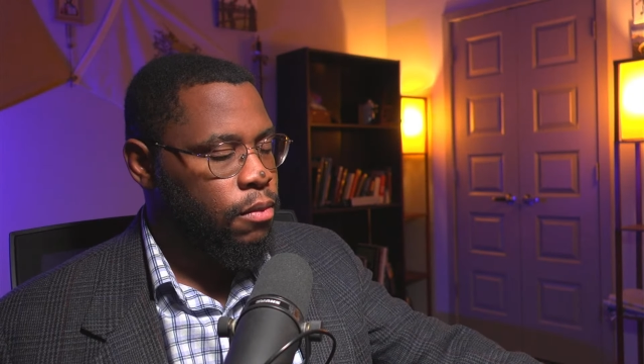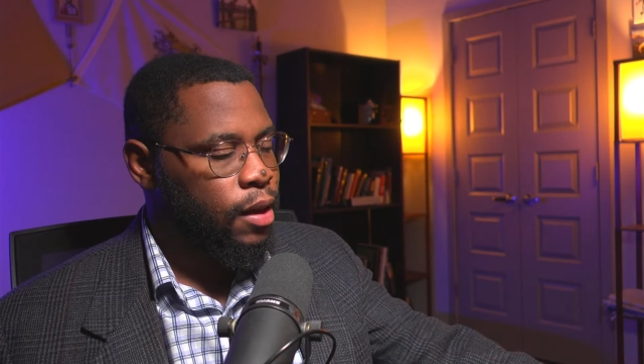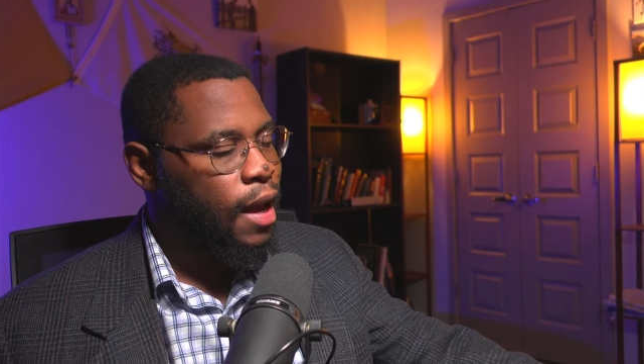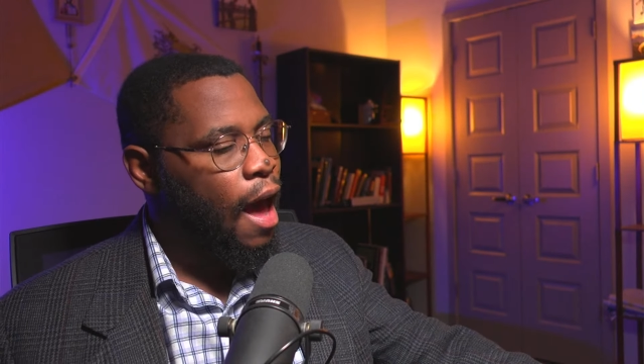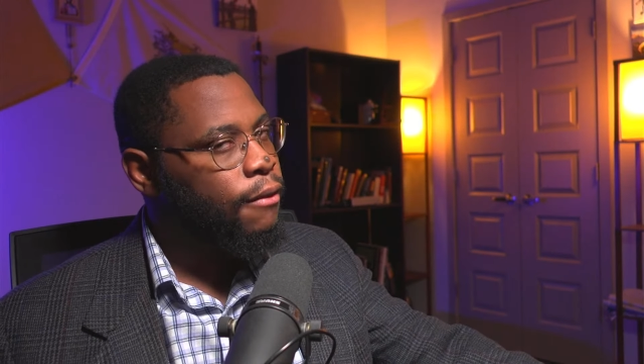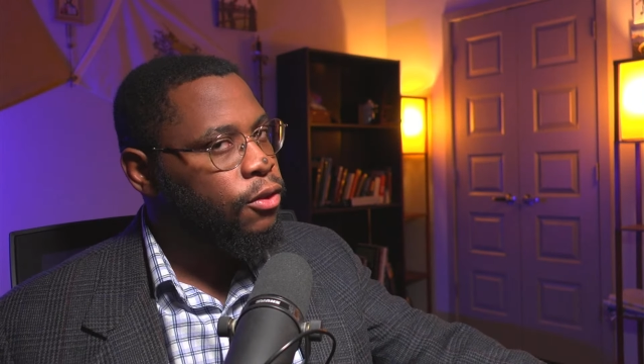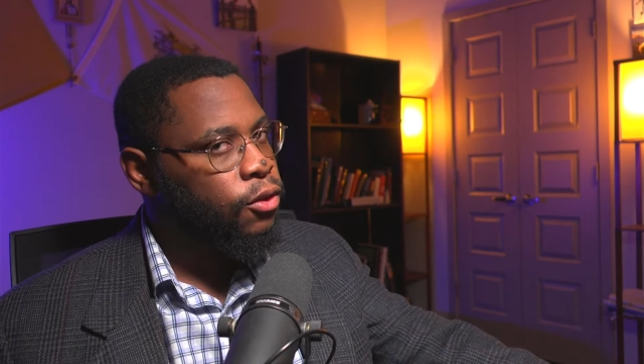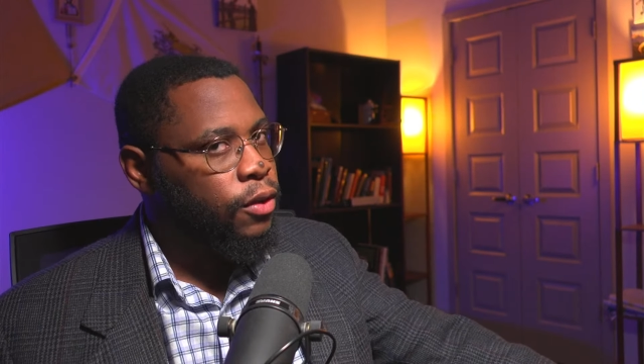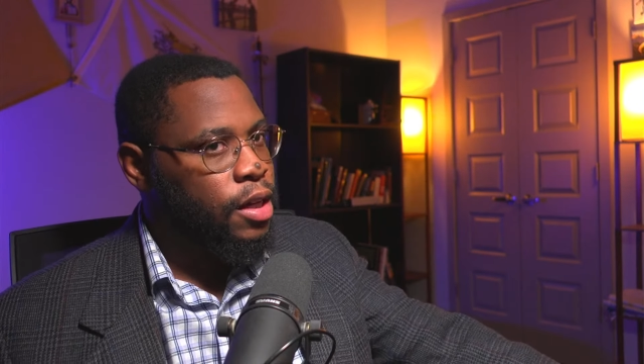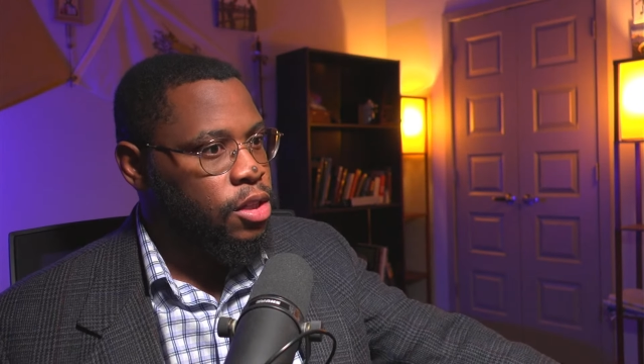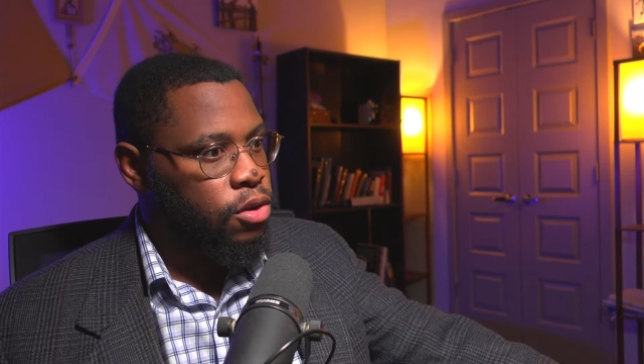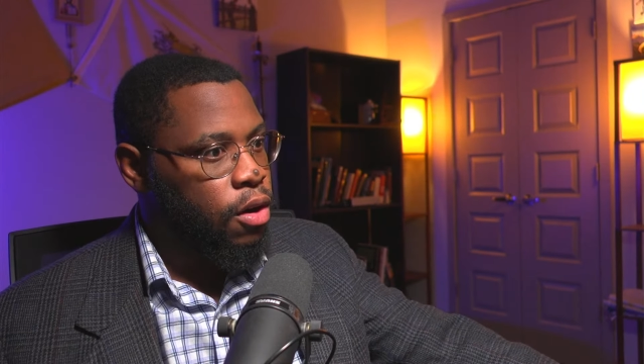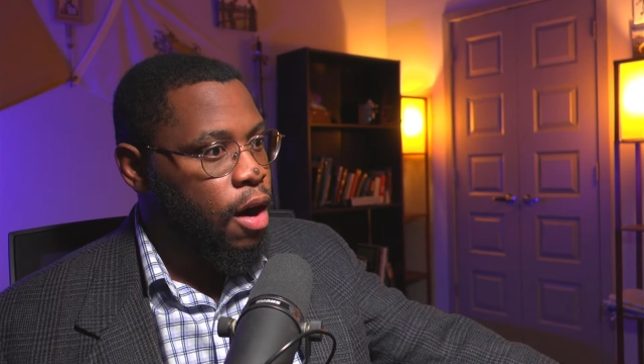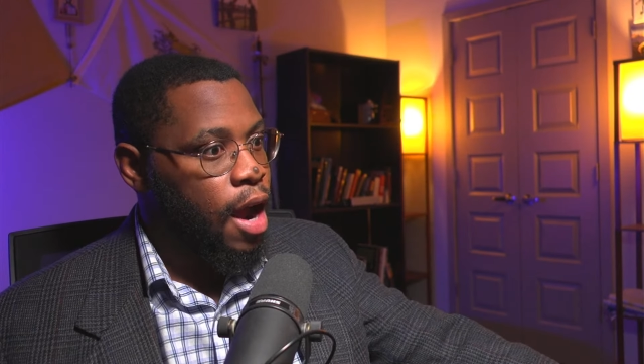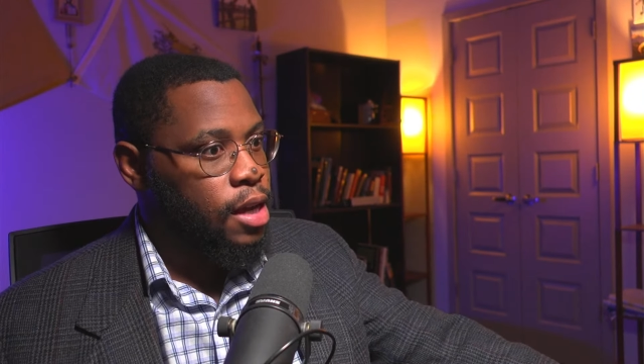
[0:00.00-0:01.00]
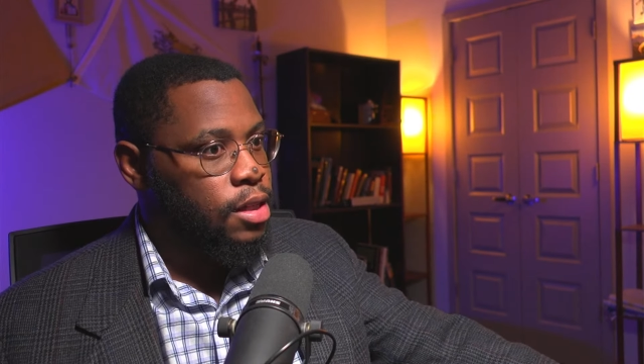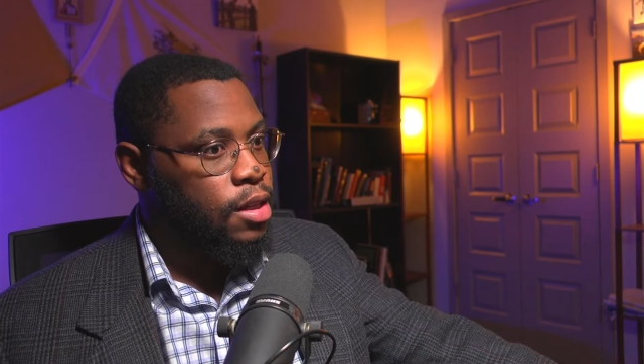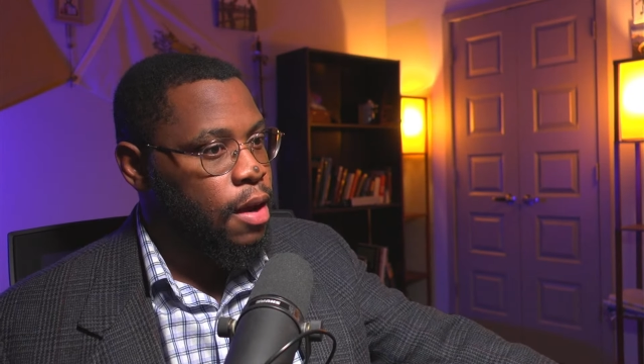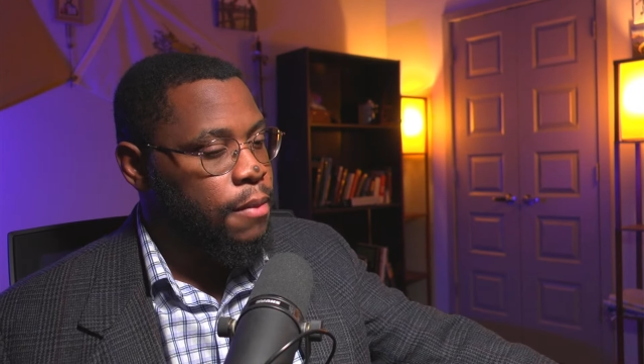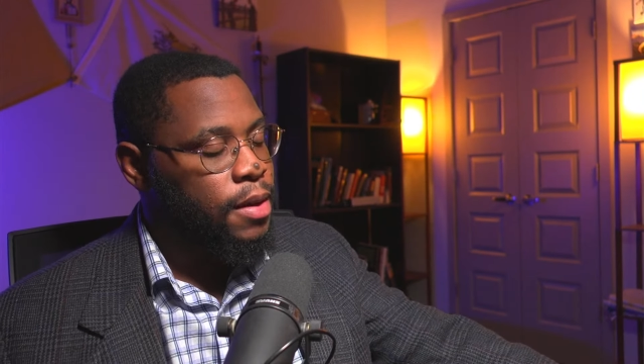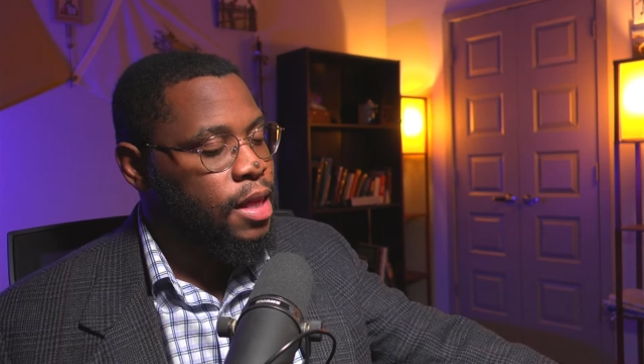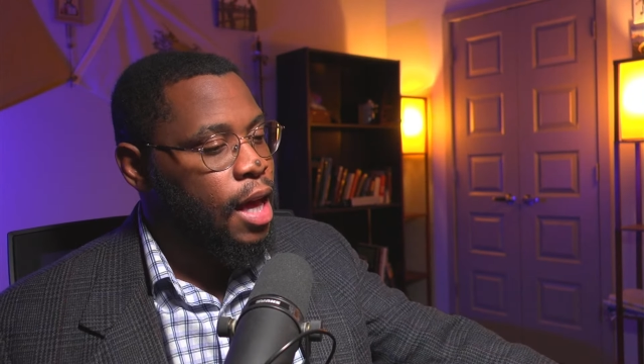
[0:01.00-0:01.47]
The cavalry is
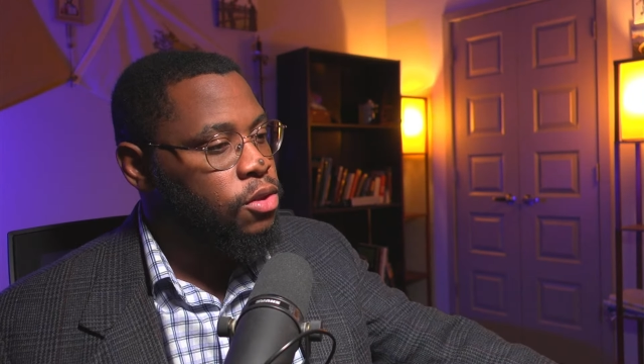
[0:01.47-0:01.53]
Christ. I mean,